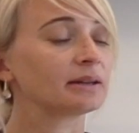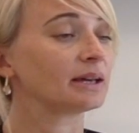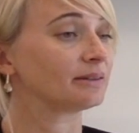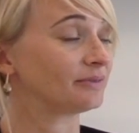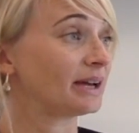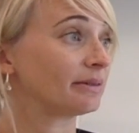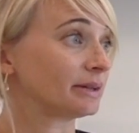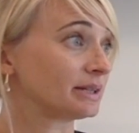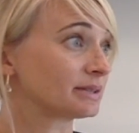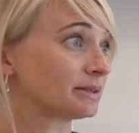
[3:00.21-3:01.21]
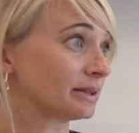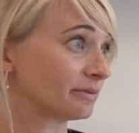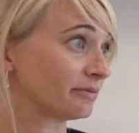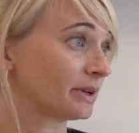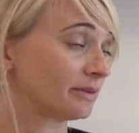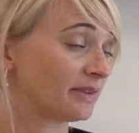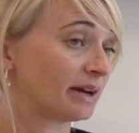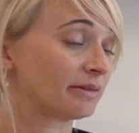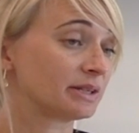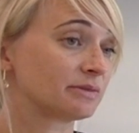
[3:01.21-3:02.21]
it varies. It
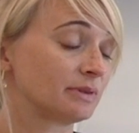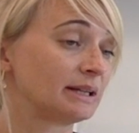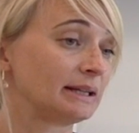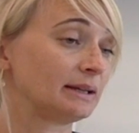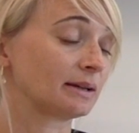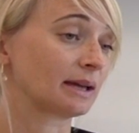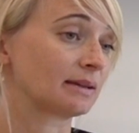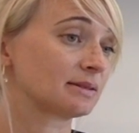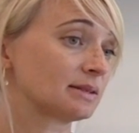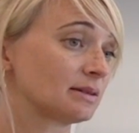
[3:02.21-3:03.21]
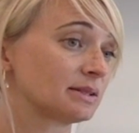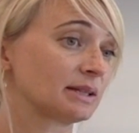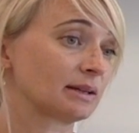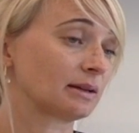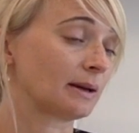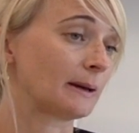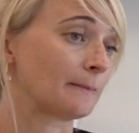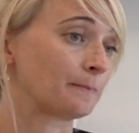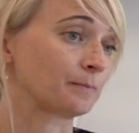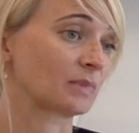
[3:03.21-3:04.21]
varies really. Again, starting
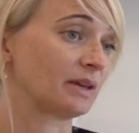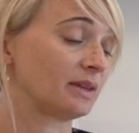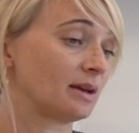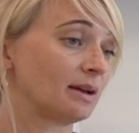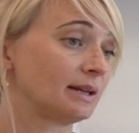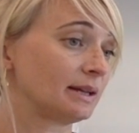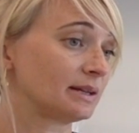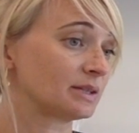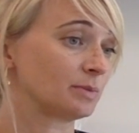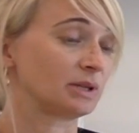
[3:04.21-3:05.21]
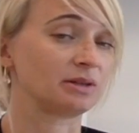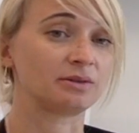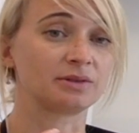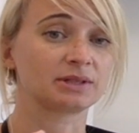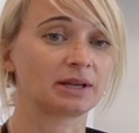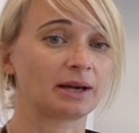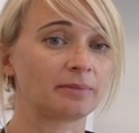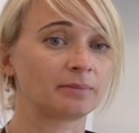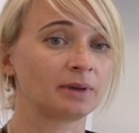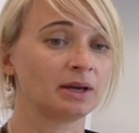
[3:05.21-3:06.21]
in the early years, we use
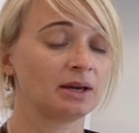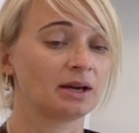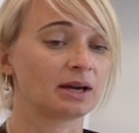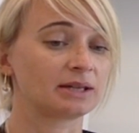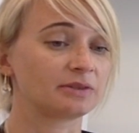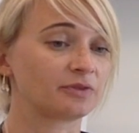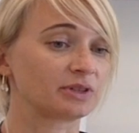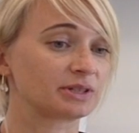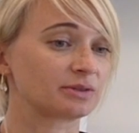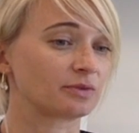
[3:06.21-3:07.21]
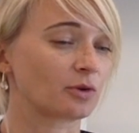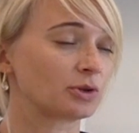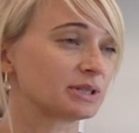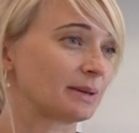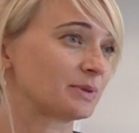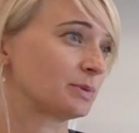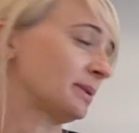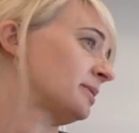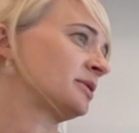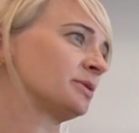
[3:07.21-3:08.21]
a different sort of concepts. We
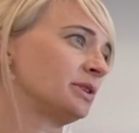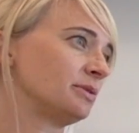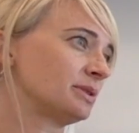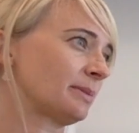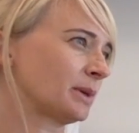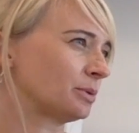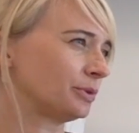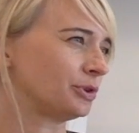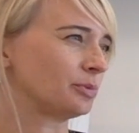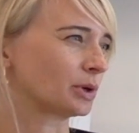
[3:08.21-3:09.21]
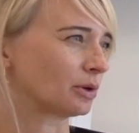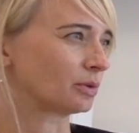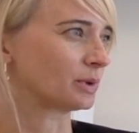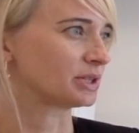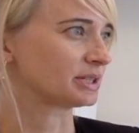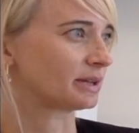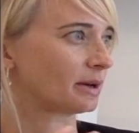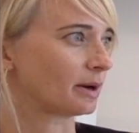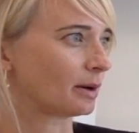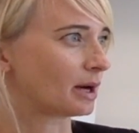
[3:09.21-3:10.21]
sometimes use something called Numicon, which is
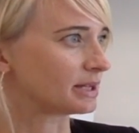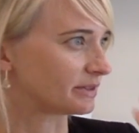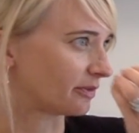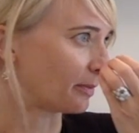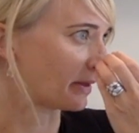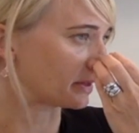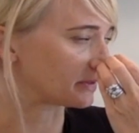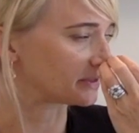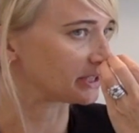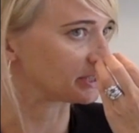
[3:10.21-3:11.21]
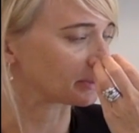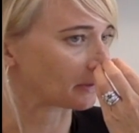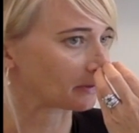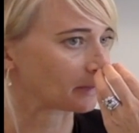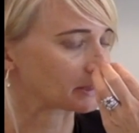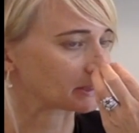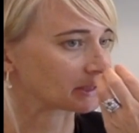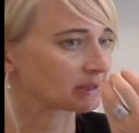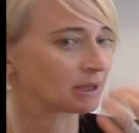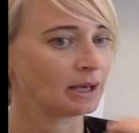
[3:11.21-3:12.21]
a different method of teaching mathematics.